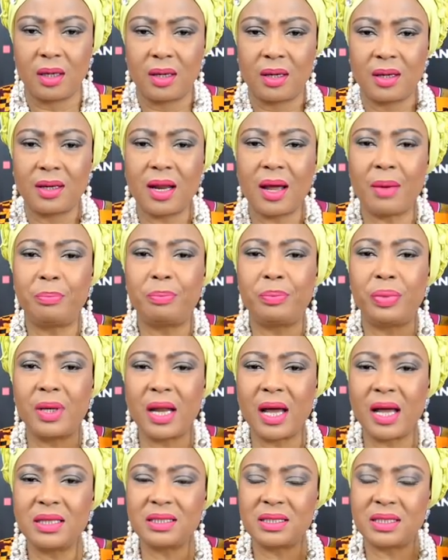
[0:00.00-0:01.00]
that
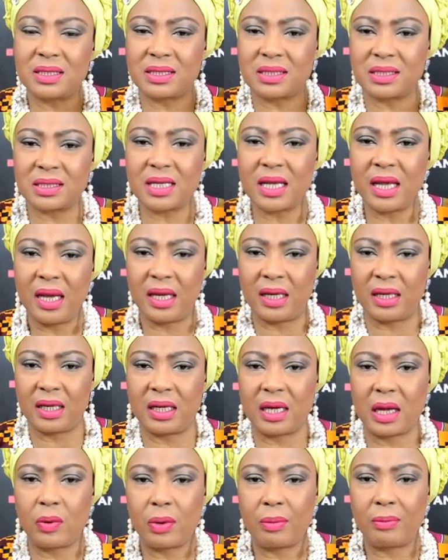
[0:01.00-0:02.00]
plants a seed
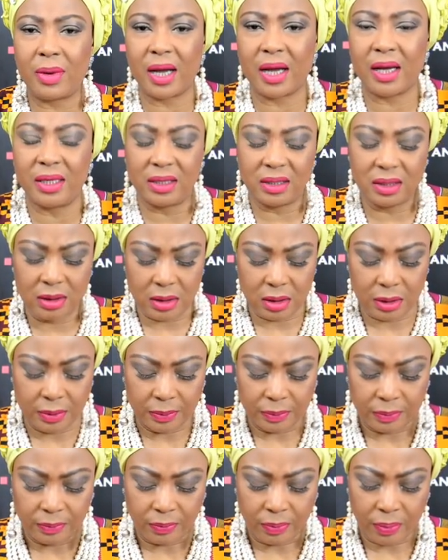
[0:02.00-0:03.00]
in our mind.
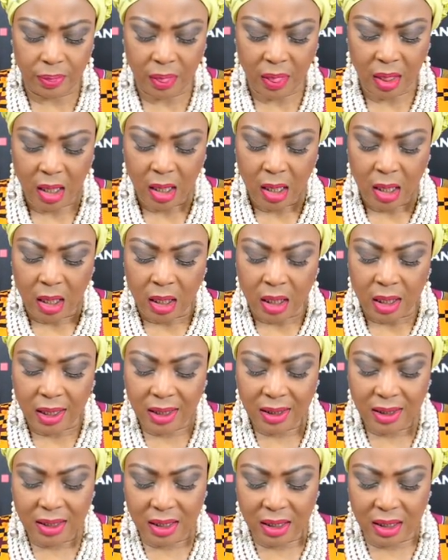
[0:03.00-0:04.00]

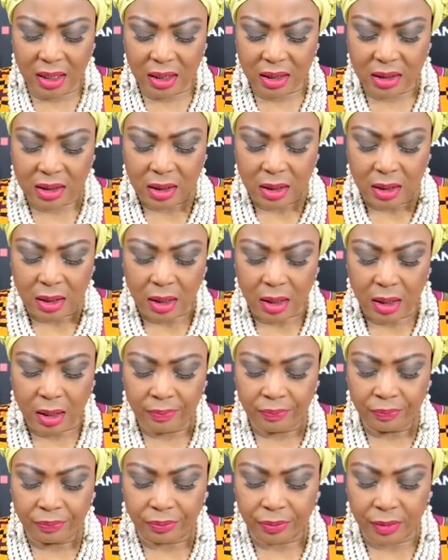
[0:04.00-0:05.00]
Indeed,
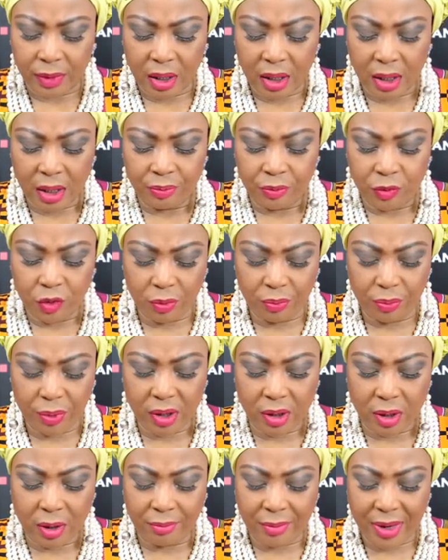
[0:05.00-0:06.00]
um, um, you
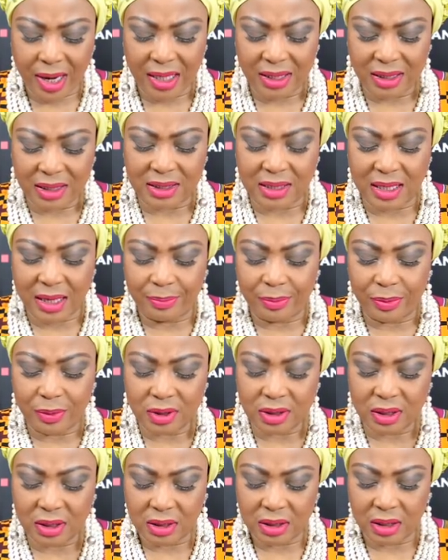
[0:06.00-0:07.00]
become my
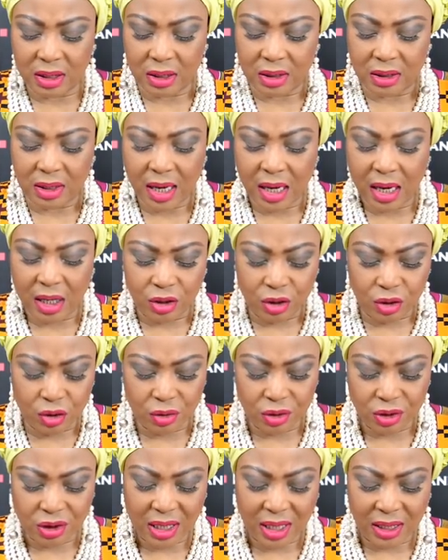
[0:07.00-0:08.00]
disciples indeed, and
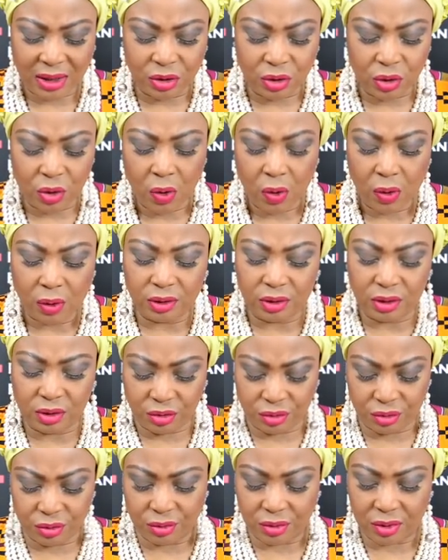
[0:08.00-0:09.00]
you shall know the
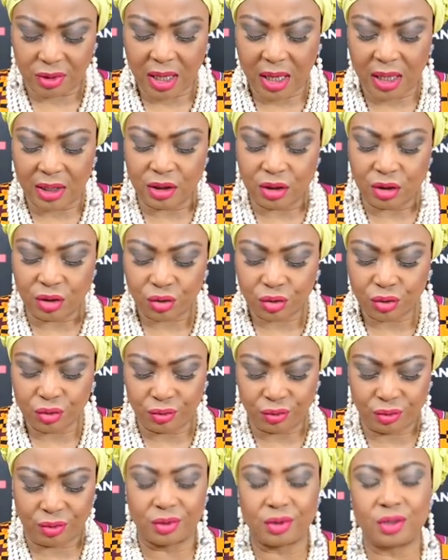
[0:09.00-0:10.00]
truth, and the
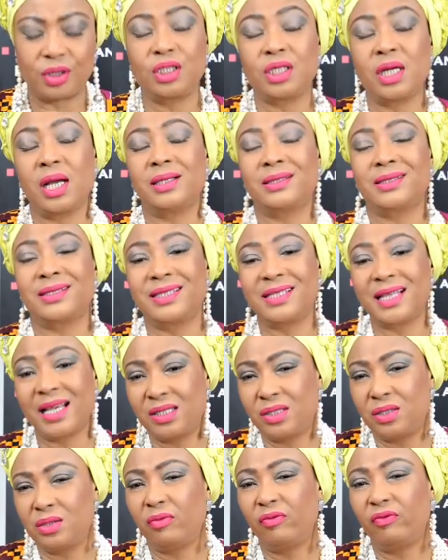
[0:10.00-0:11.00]
truth shall
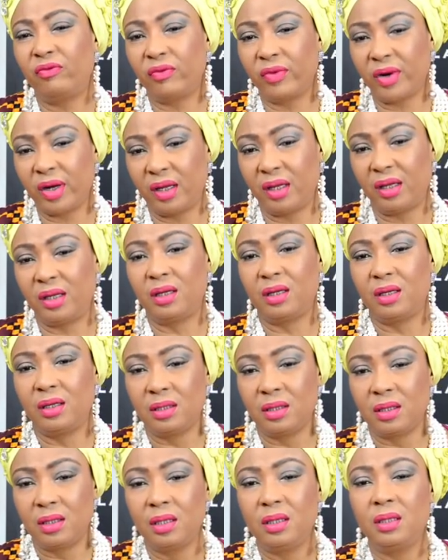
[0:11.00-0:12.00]
set you free.
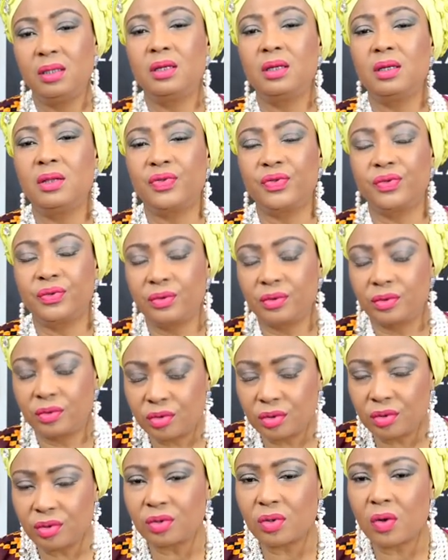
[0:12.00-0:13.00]
The
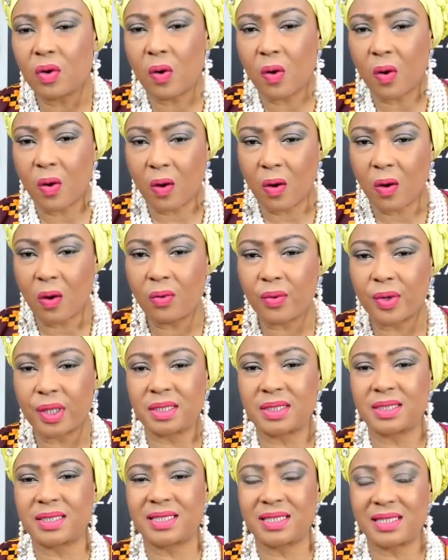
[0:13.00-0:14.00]
truth always
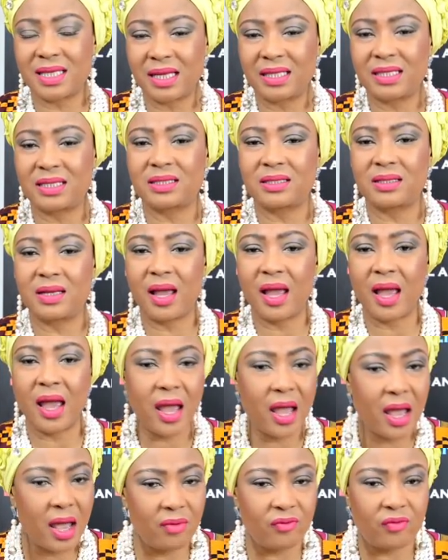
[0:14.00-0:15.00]
sets
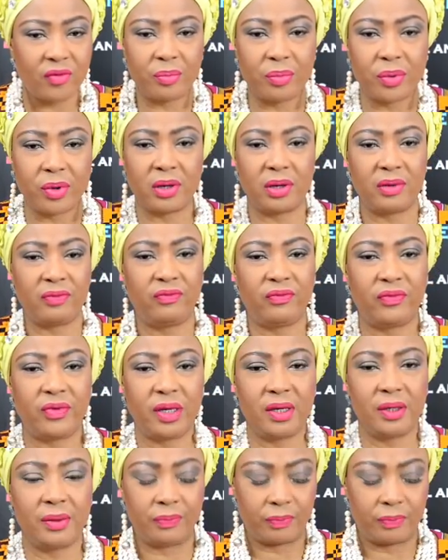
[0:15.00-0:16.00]
everybody free.